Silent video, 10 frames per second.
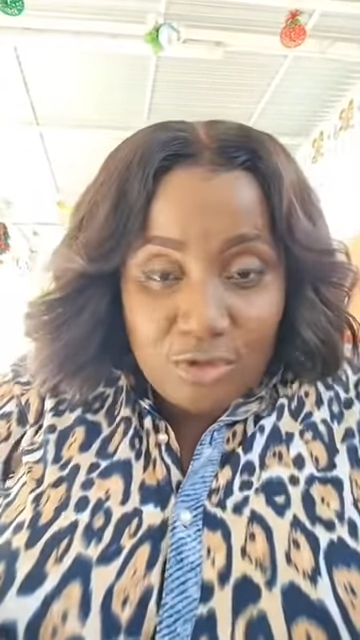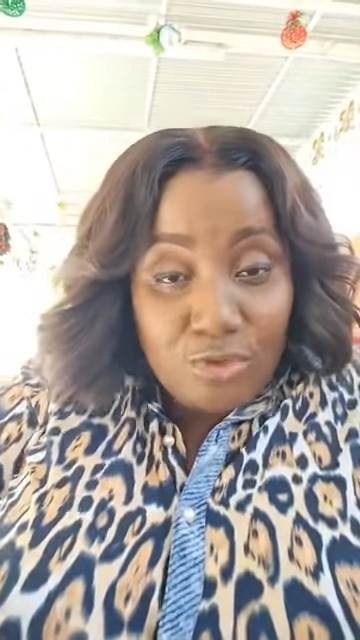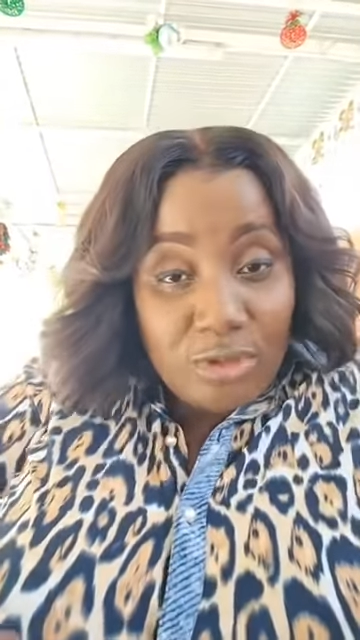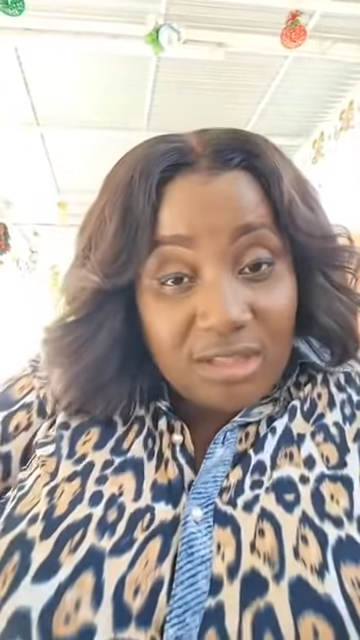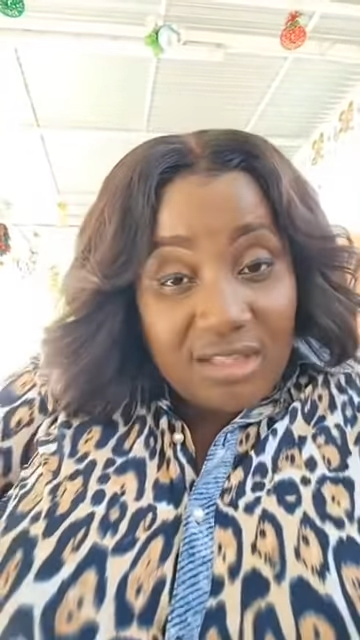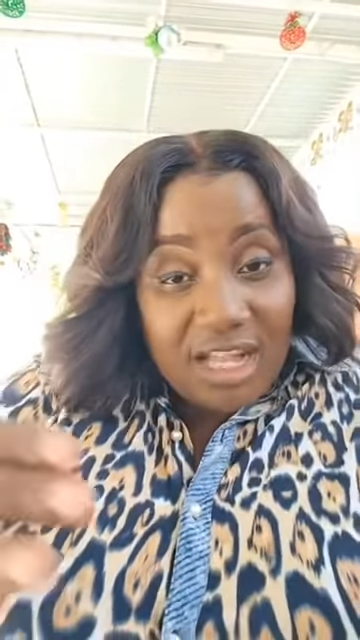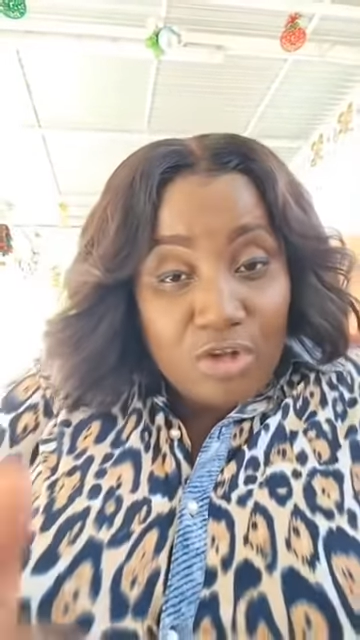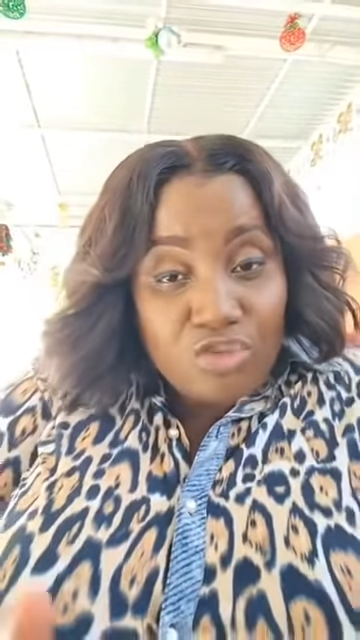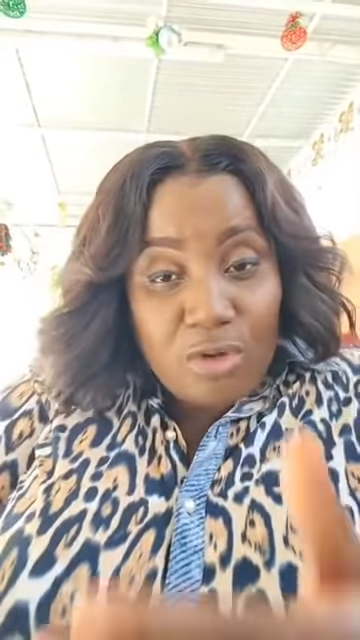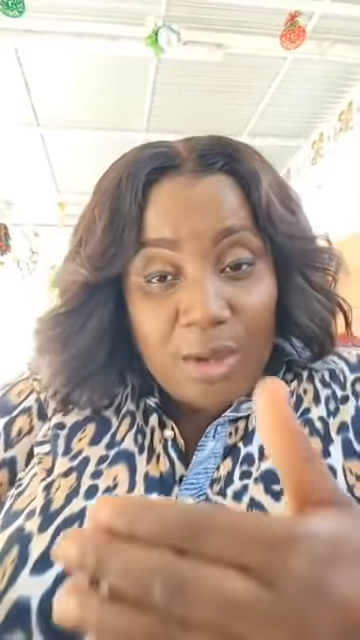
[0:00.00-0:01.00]
When I notice it,
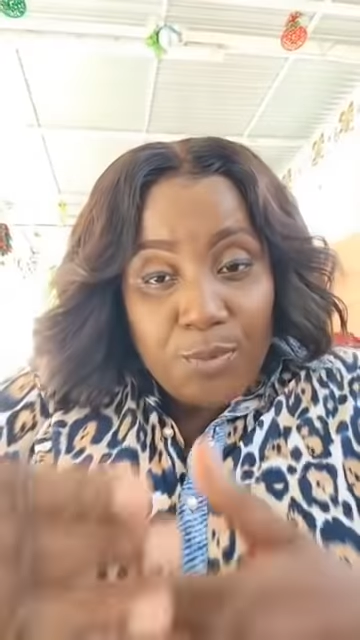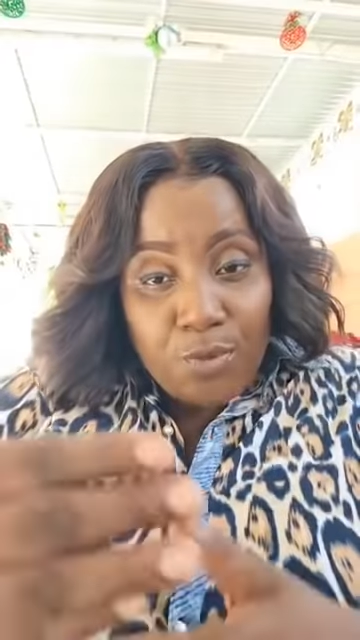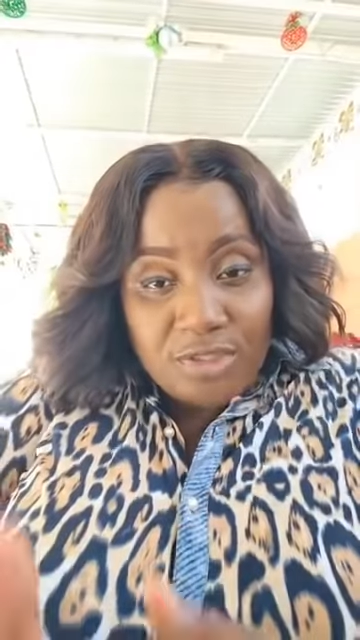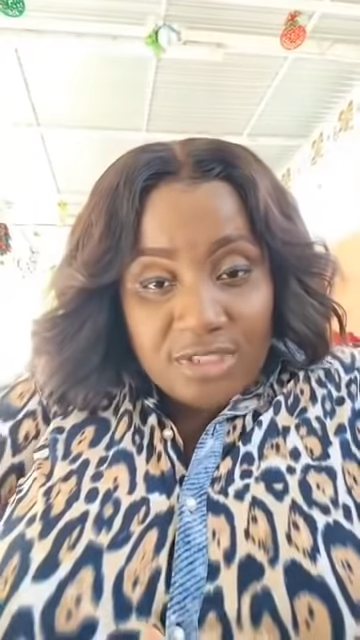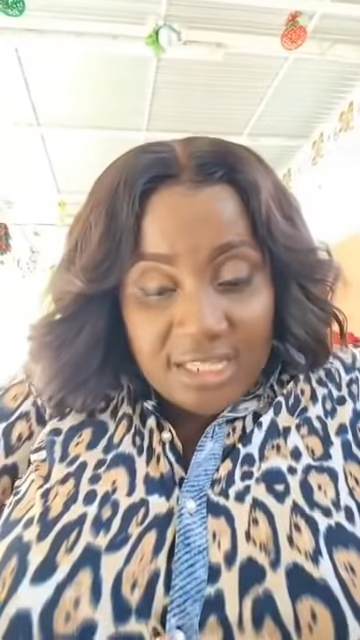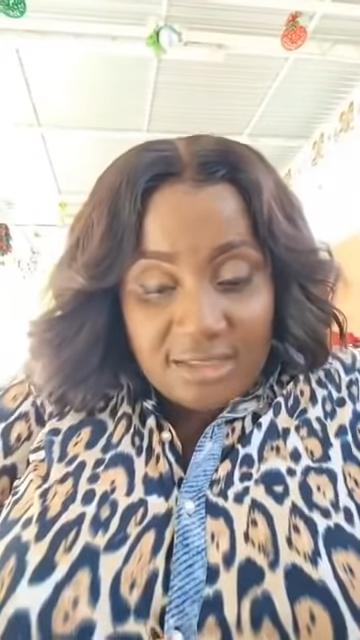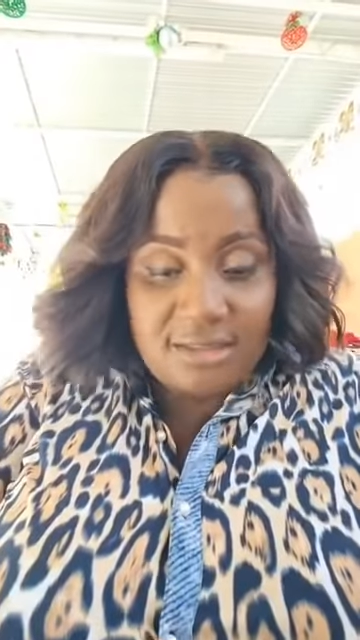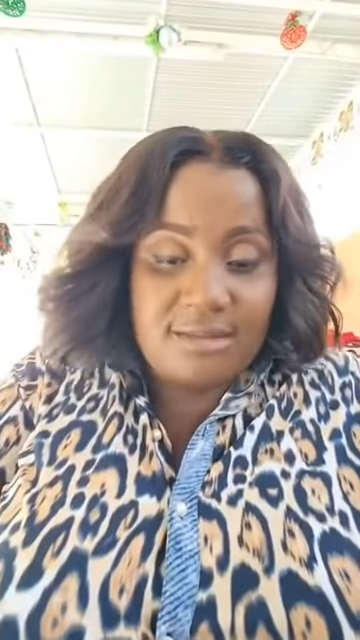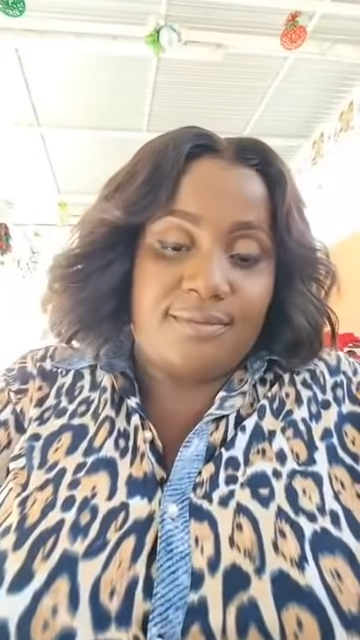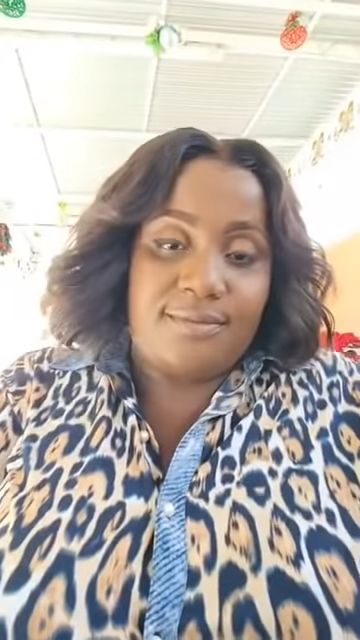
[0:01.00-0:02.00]
I go through a
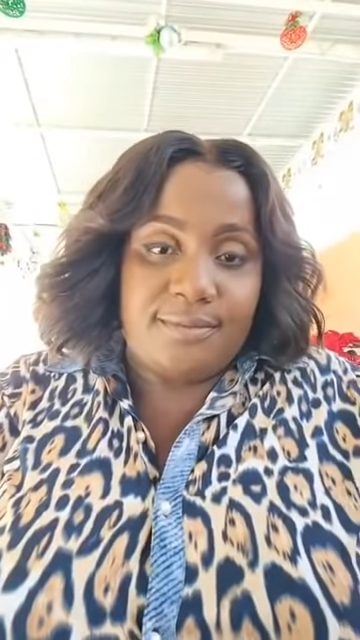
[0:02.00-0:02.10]
process.